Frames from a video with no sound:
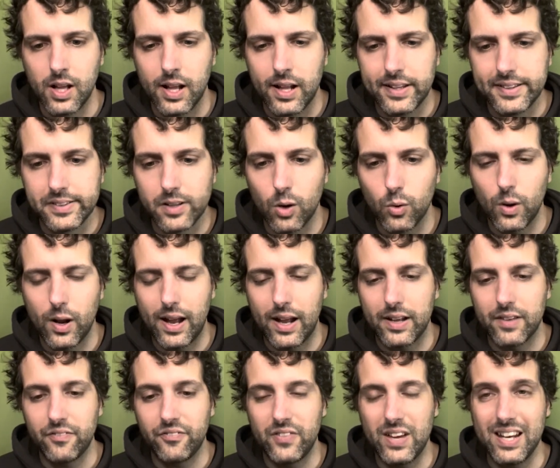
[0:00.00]
So
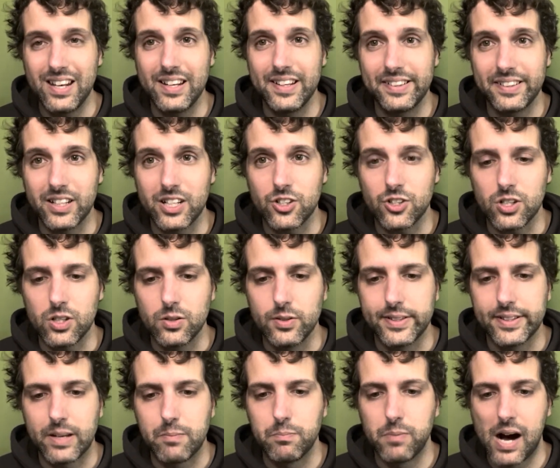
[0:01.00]
fitness issues
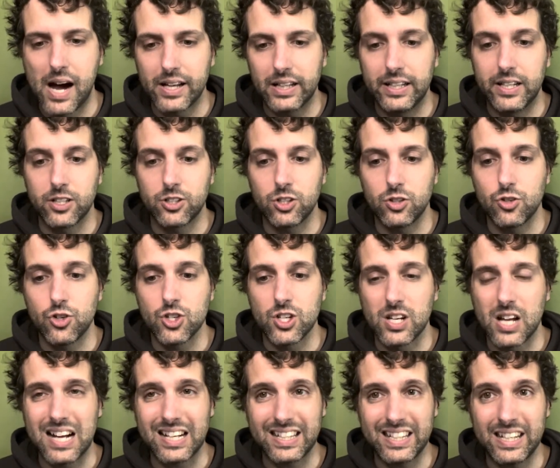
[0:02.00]
and bodily issues should
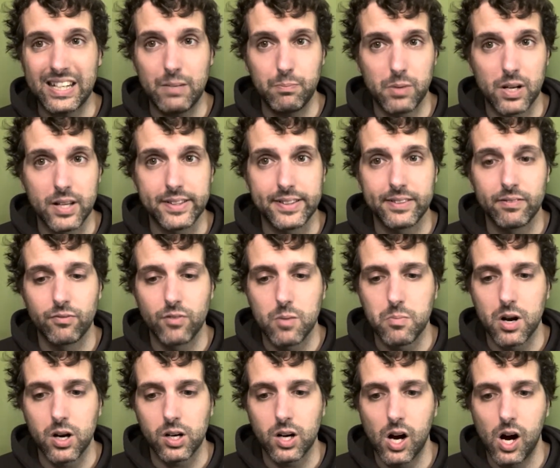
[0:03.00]
not keep us from
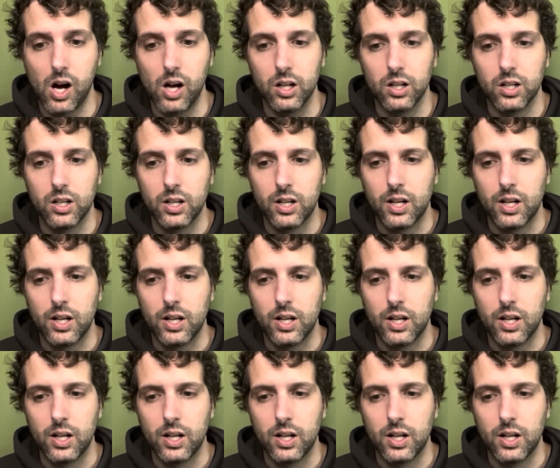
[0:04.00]
our call.